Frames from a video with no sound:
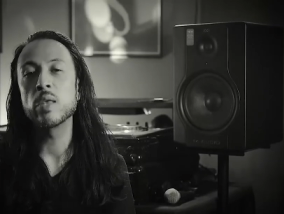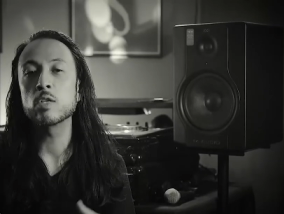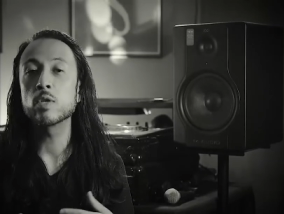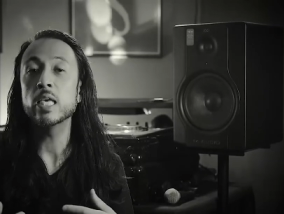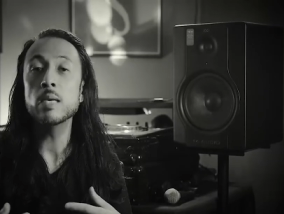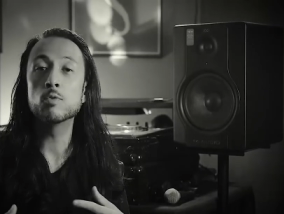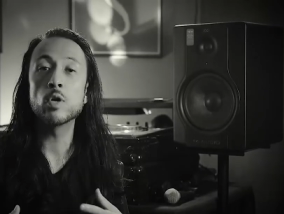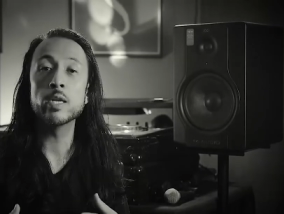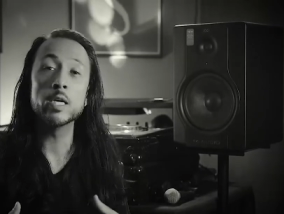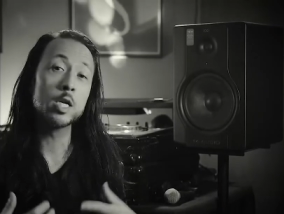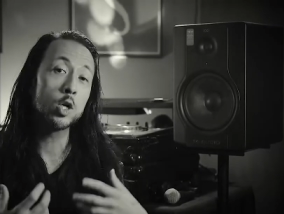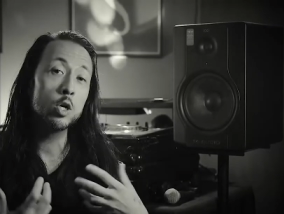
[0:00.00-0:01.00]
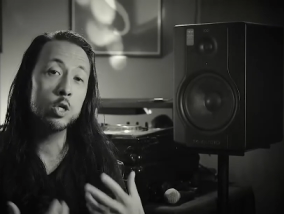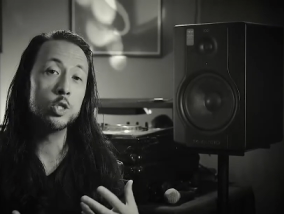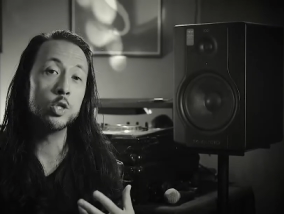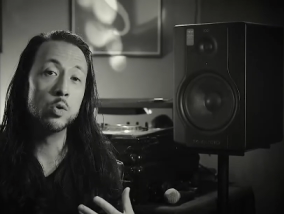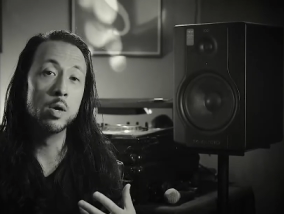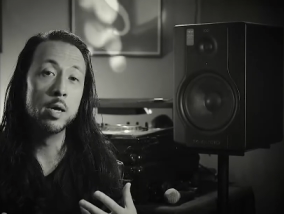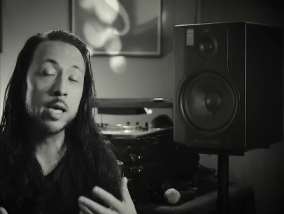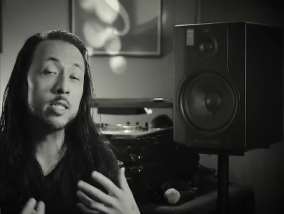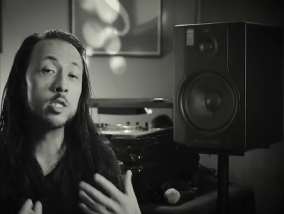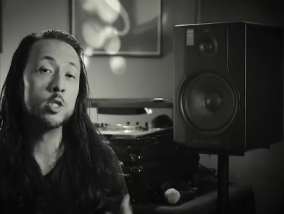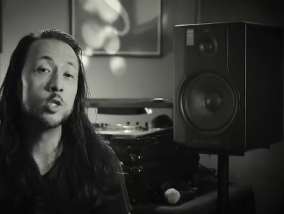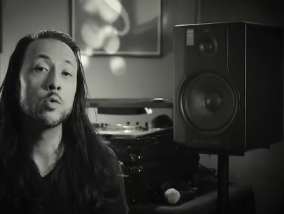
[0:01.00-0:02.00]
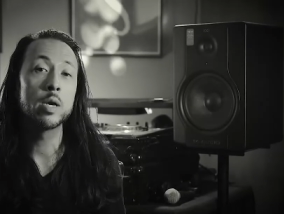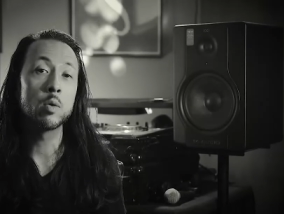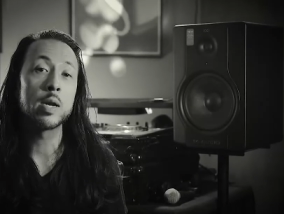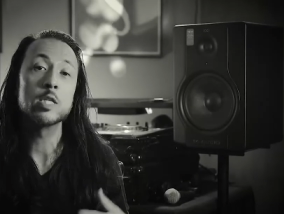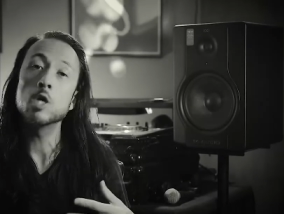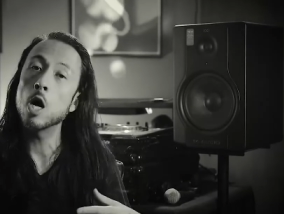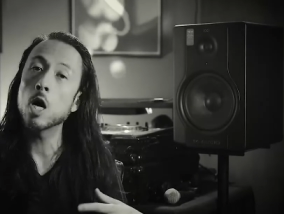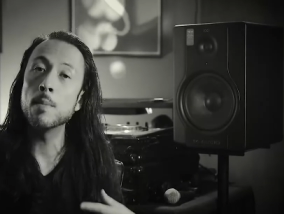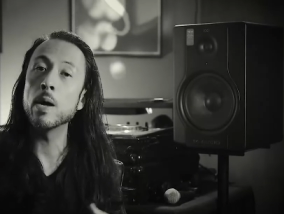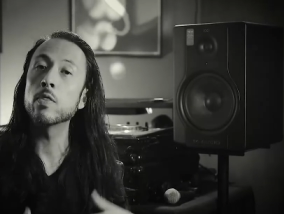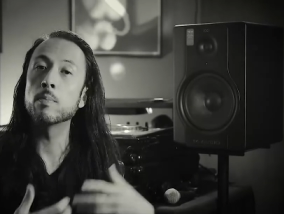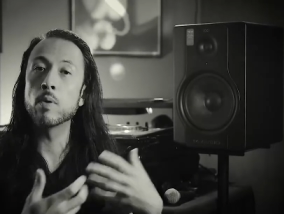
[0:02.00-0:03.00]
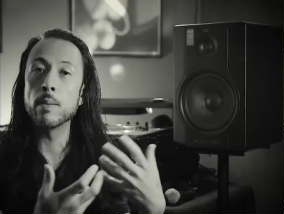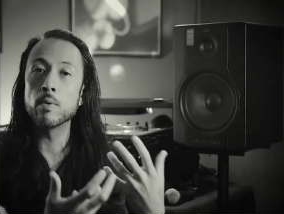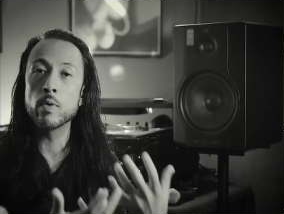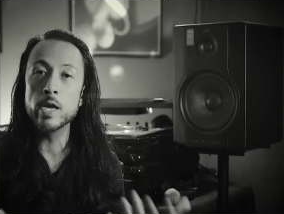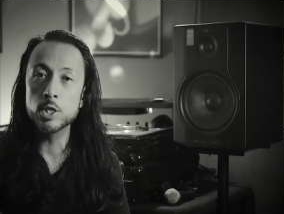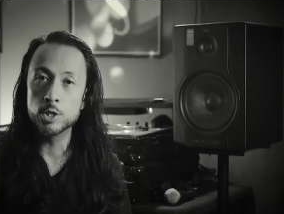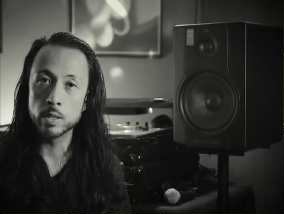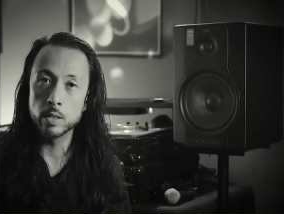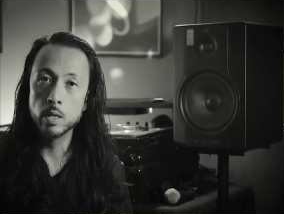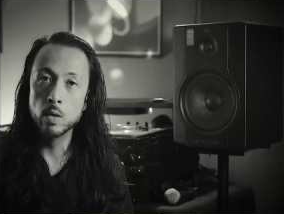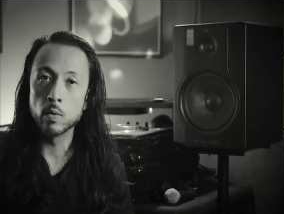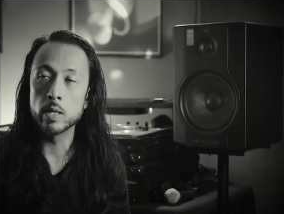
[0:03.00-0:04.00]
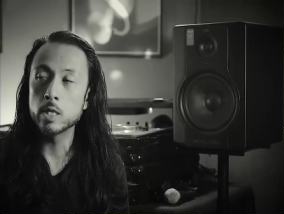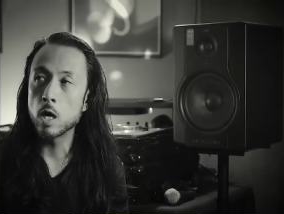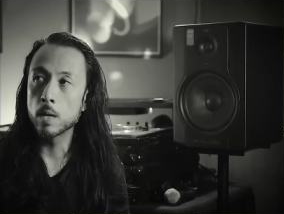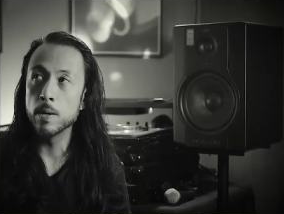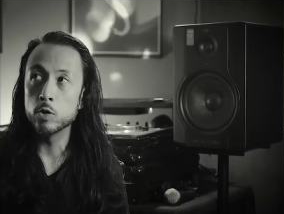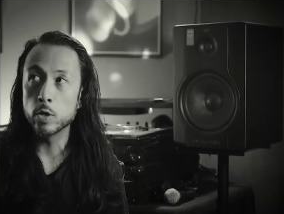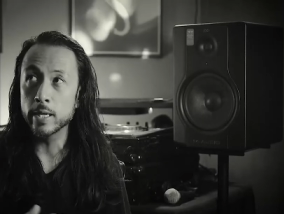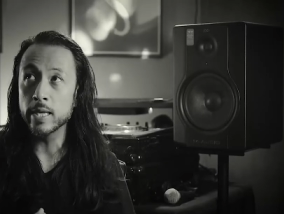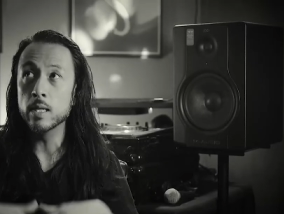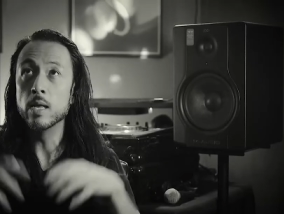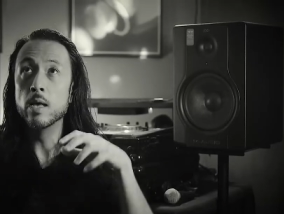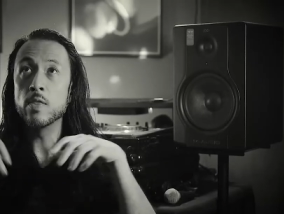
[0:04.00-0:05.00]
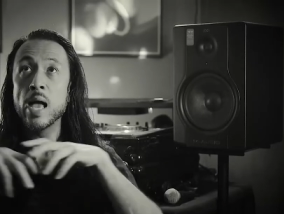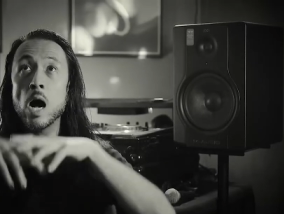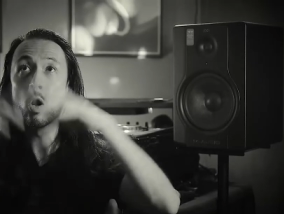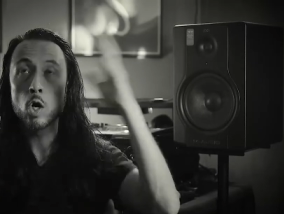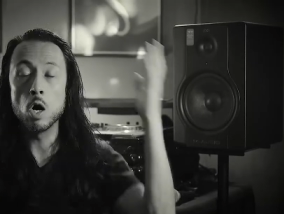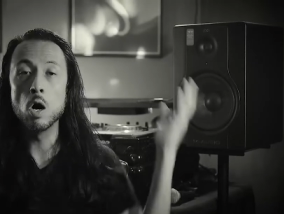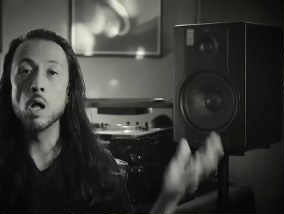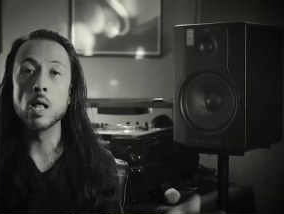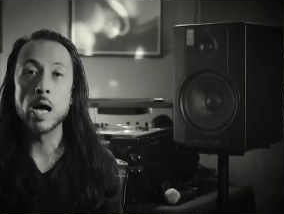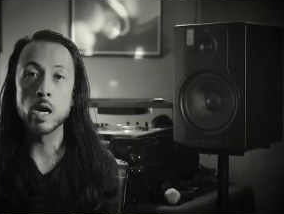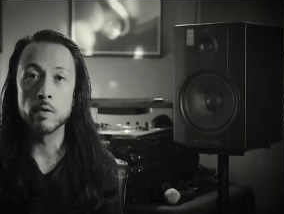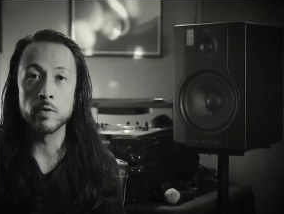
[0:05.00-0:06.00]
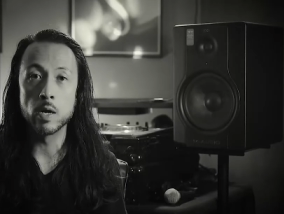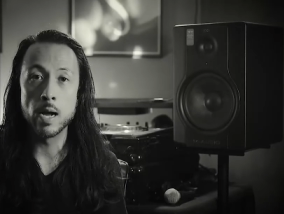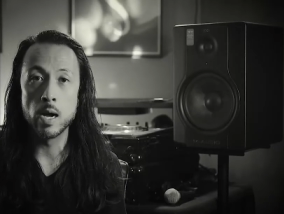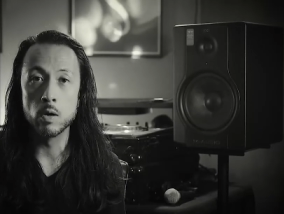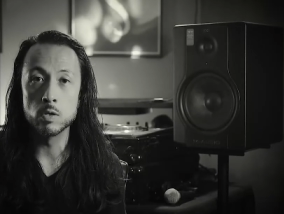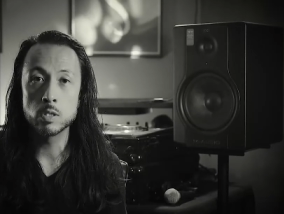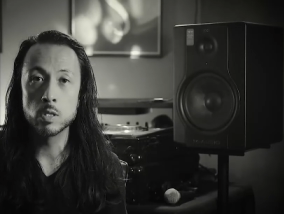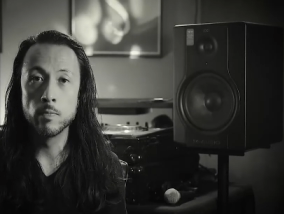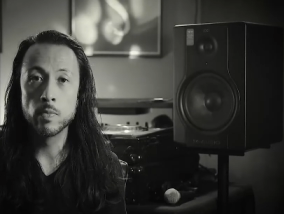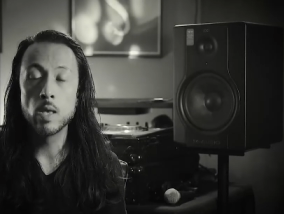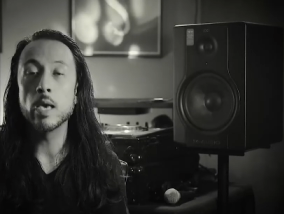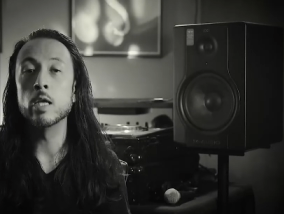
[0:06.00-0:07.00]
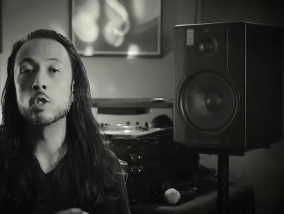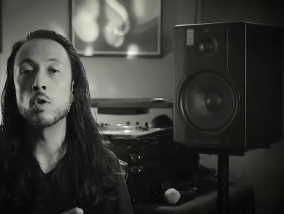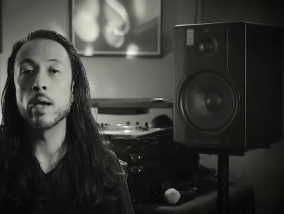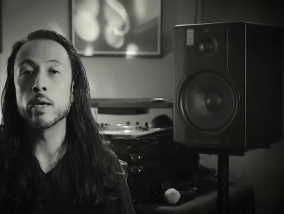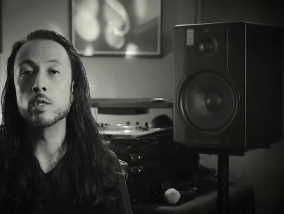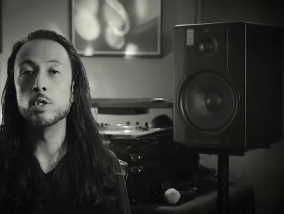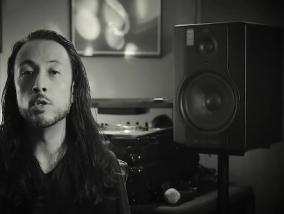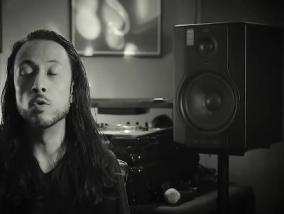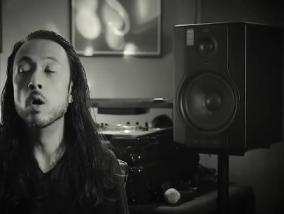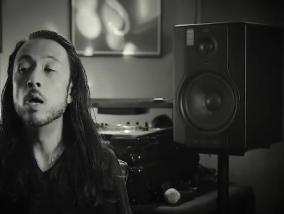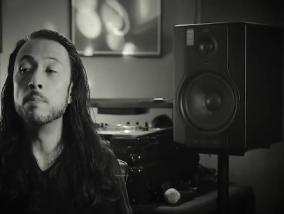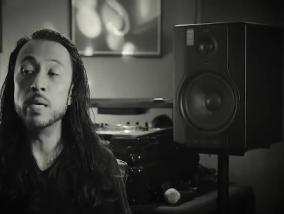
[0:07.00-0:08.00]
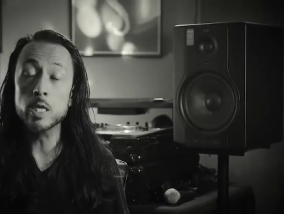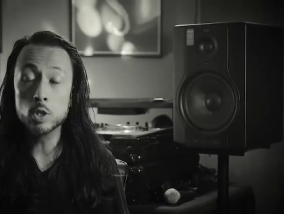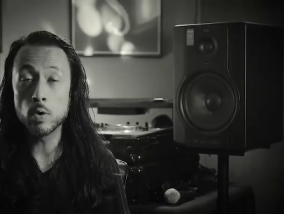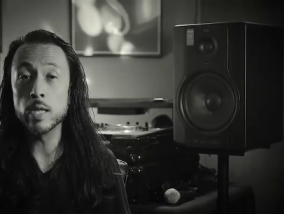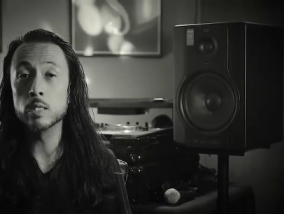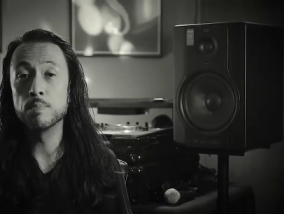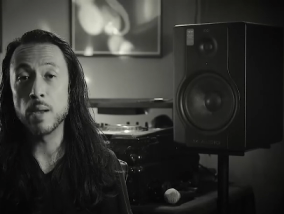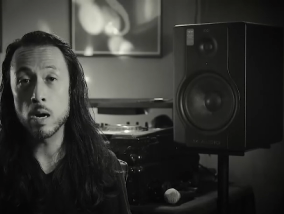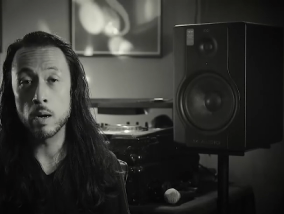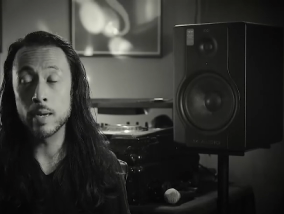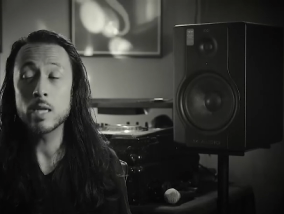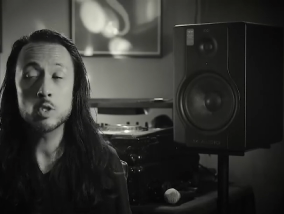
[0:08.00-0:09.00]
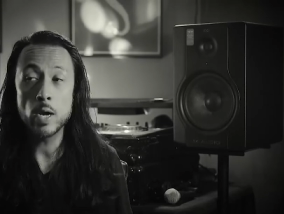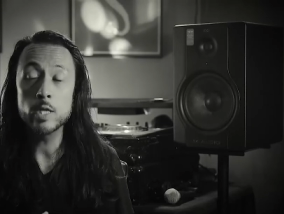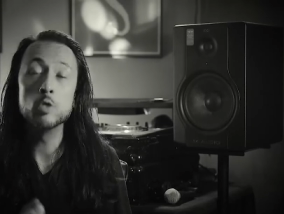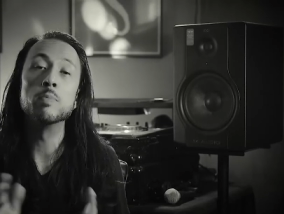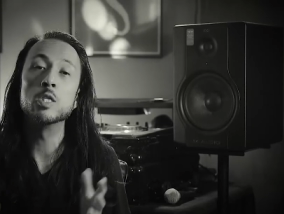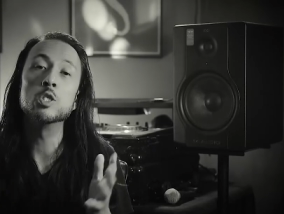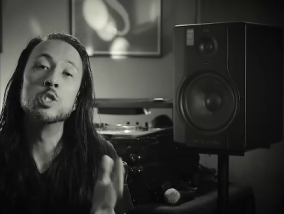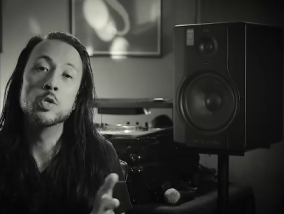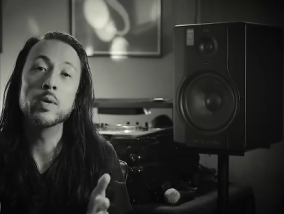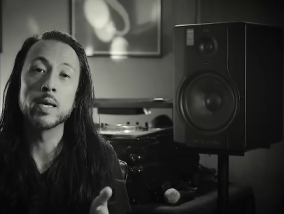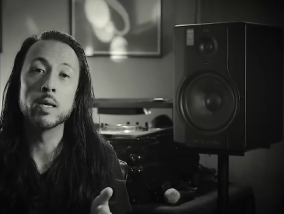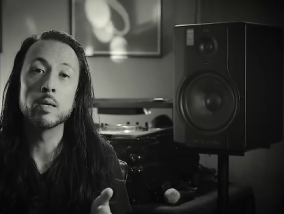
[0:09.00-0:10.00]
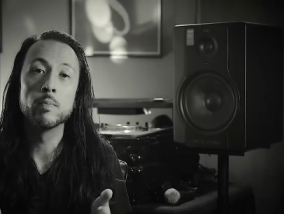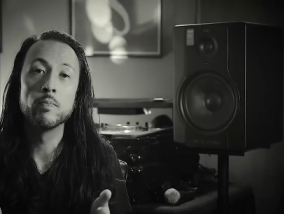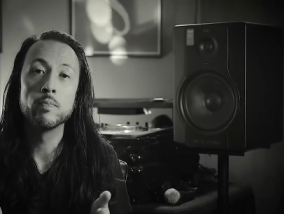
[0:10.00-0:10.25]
That's what I keep trying to encourage you into doing when I talk about the preparation, when I talk about trying to get the alcohol out of your house, and trying to be transparent, and not trying to, but just doing it.